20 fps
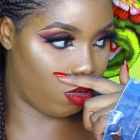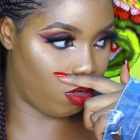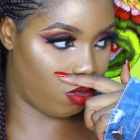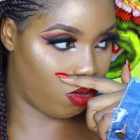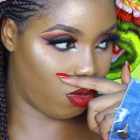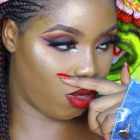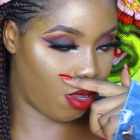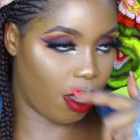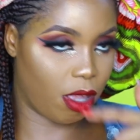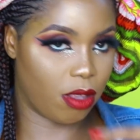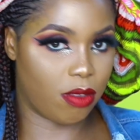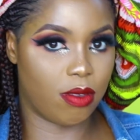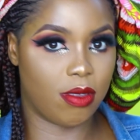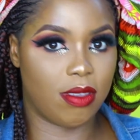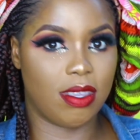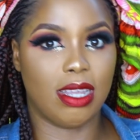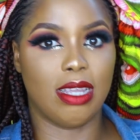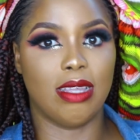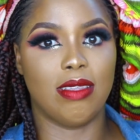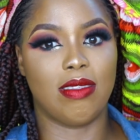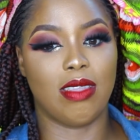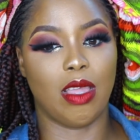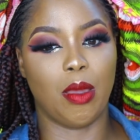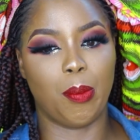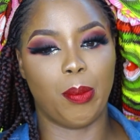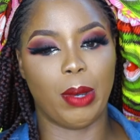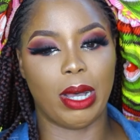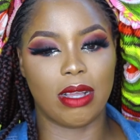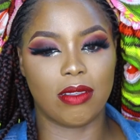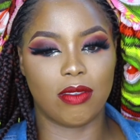It's okay to take a
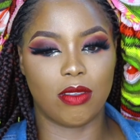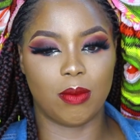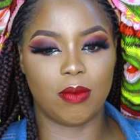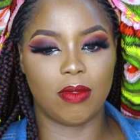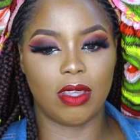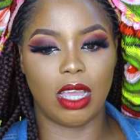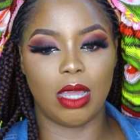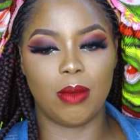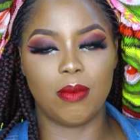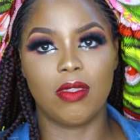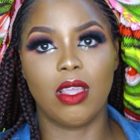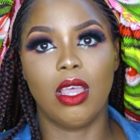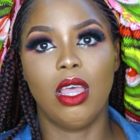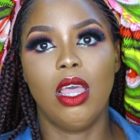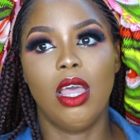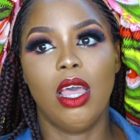step back sometimes,